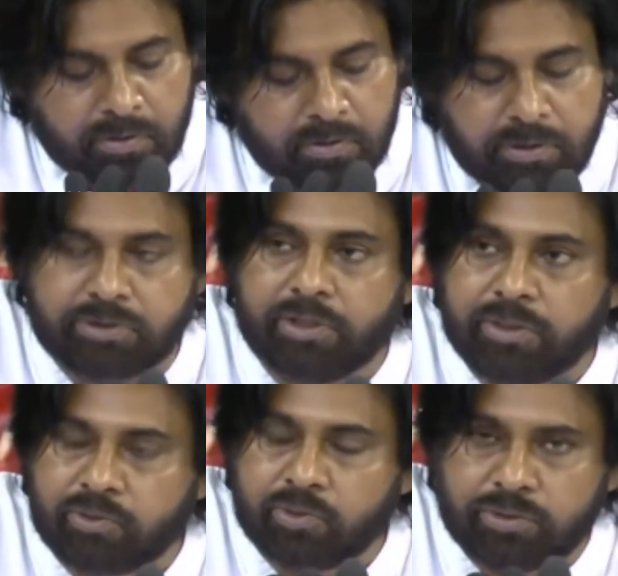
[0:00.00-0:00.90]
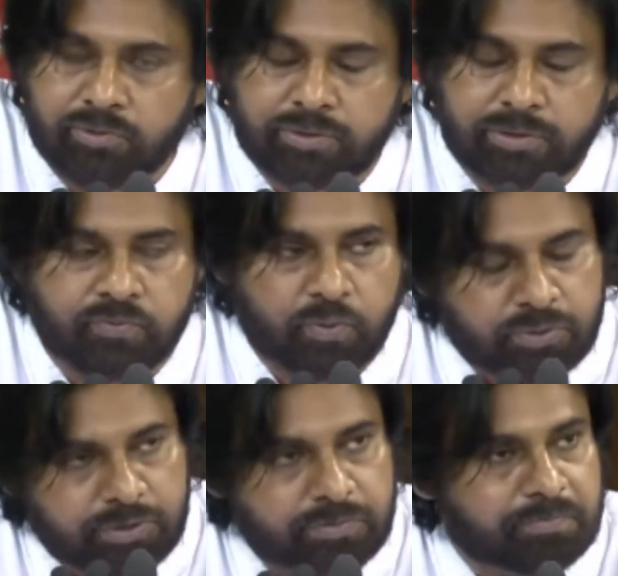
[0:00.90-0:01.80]
It started in
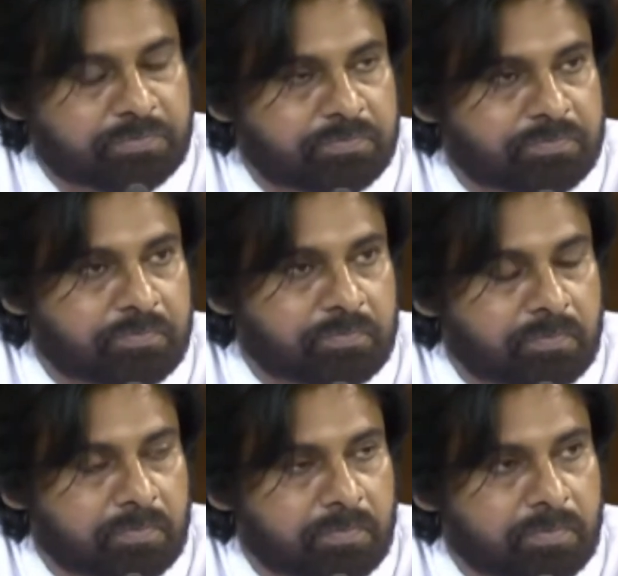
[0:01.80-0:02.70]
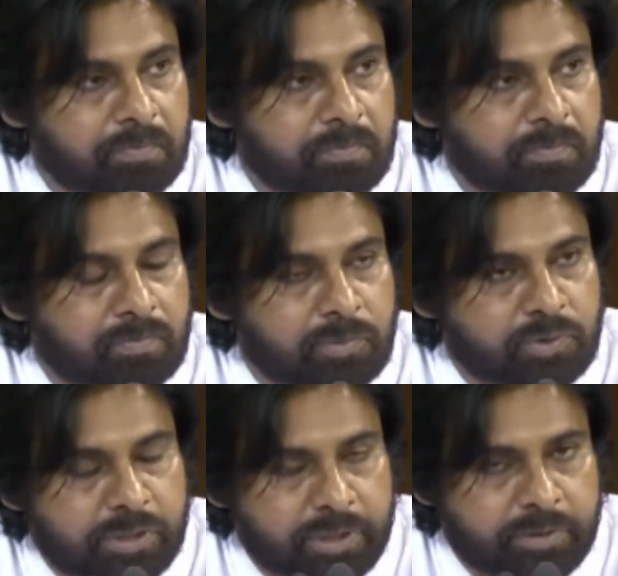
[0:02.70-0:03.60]
2014 in the
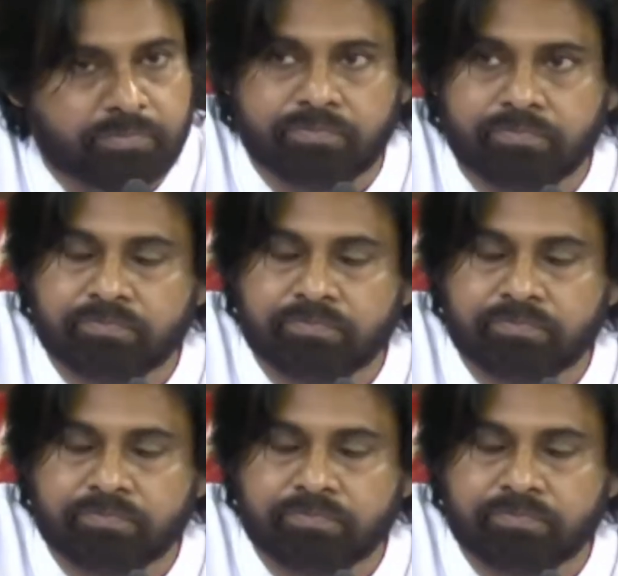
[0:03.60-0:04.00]
same